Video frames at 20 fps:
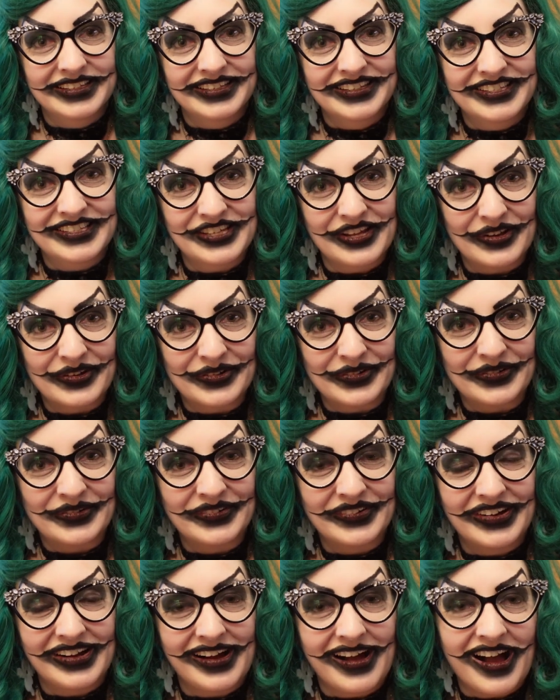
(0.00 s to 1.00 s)

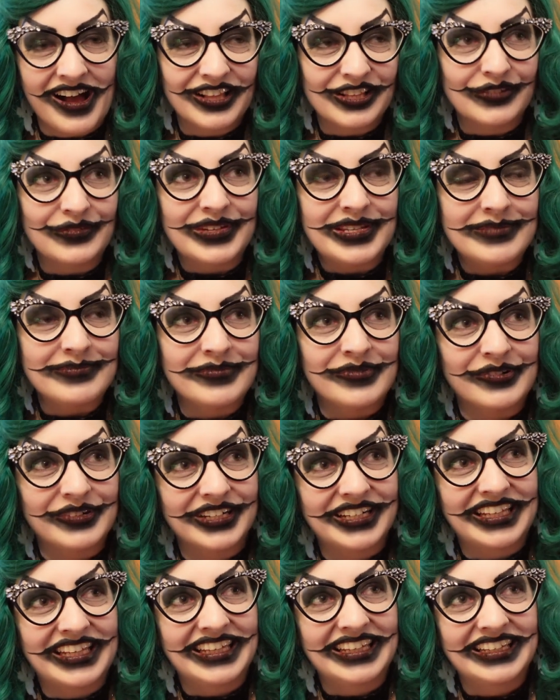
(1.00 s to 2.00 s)
So Halloween
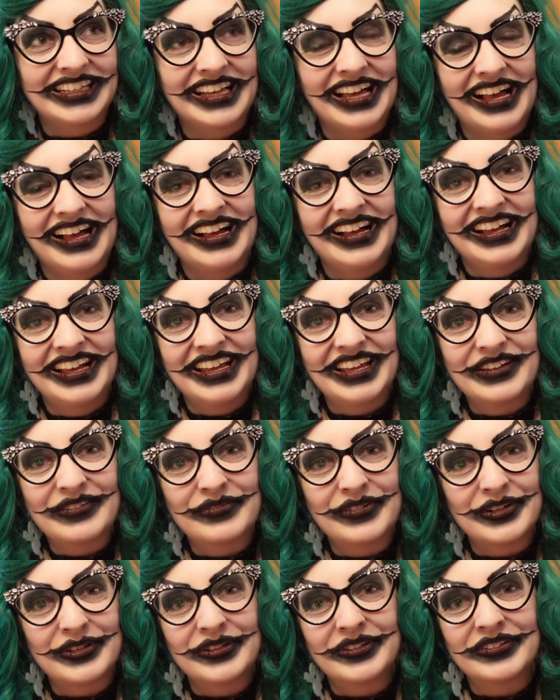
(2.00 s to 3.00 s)
morning, I
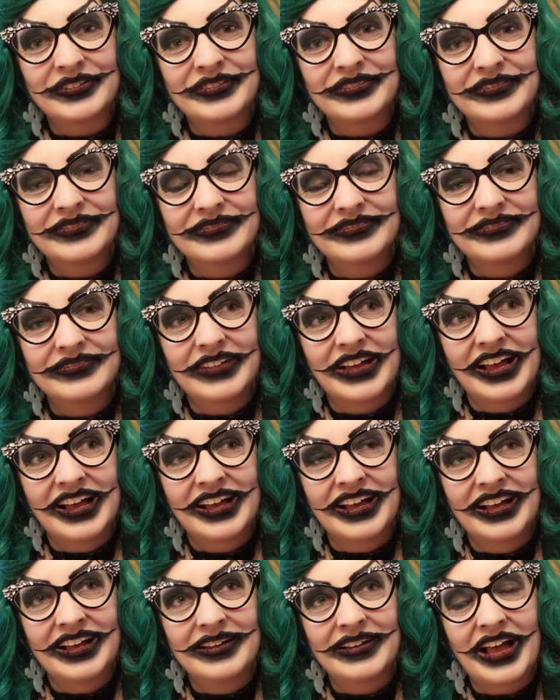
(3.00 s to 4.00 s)
will
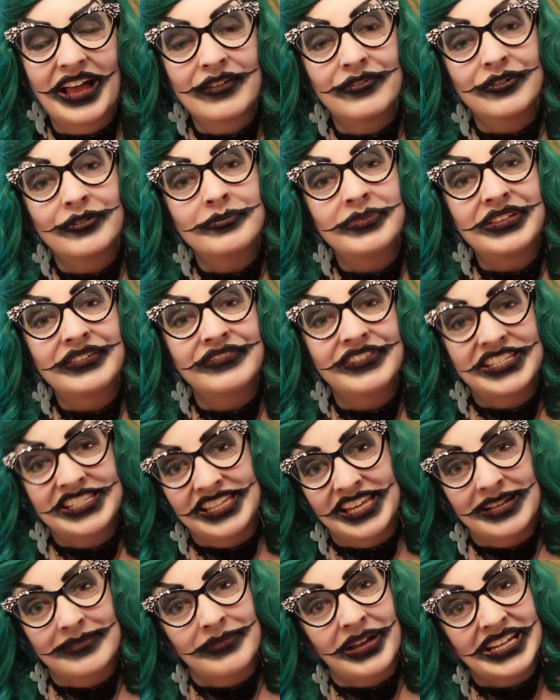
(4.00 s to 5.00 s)
be
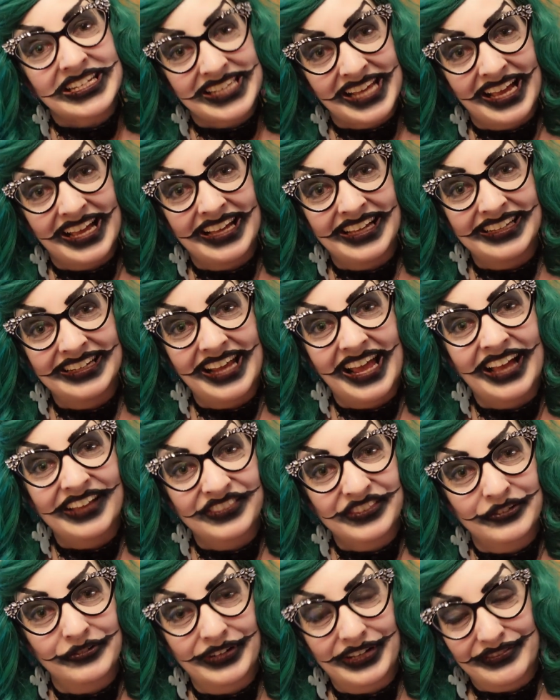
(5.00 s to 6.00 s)
visiting my dad at
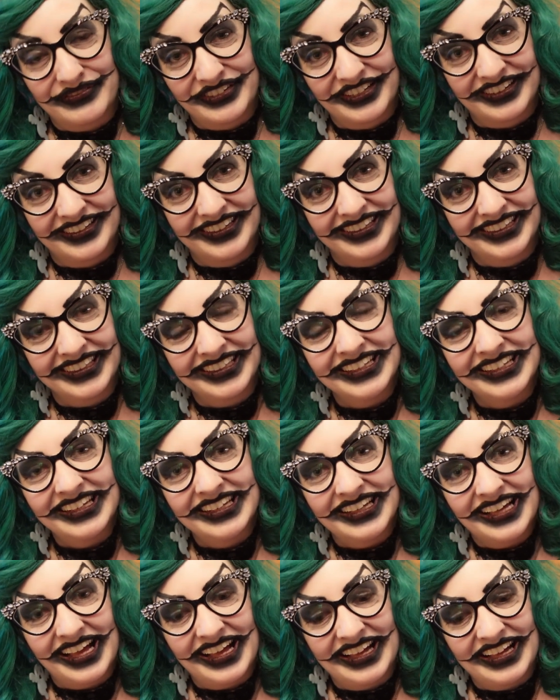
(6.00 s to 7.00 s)
the graveyard.
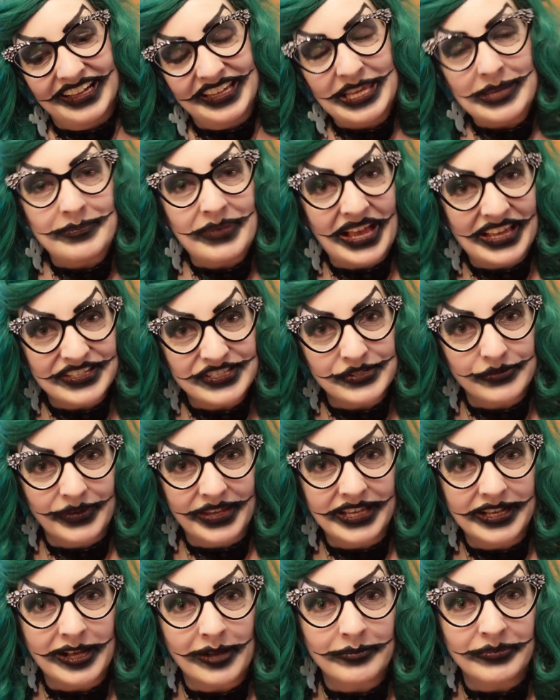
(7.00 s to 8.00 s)
He passed away
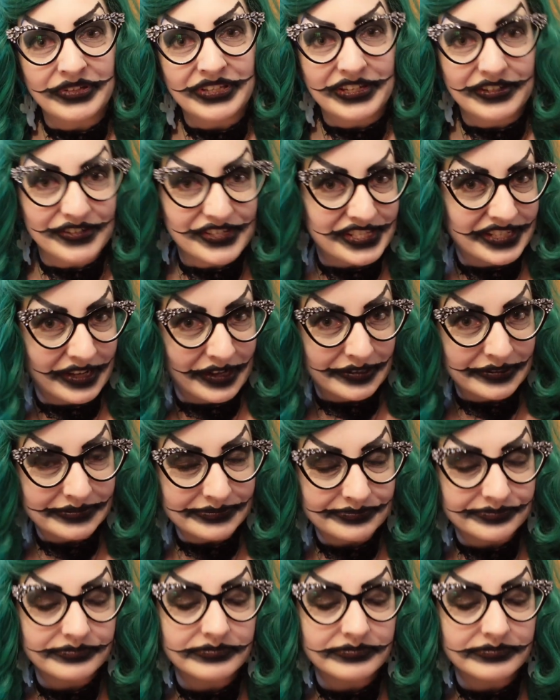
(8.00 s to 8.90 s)
a couple years ago,